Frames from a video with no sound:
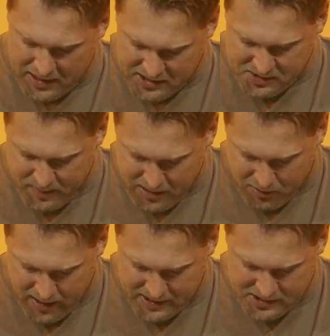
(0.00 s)
can speak
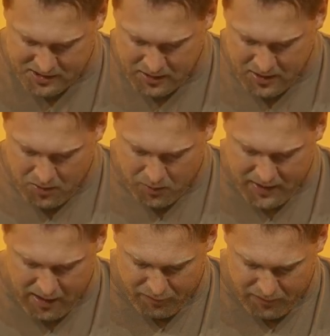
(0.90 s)
Christ
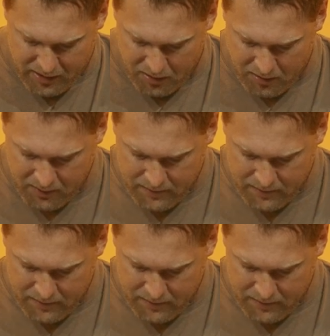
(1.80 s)
without fear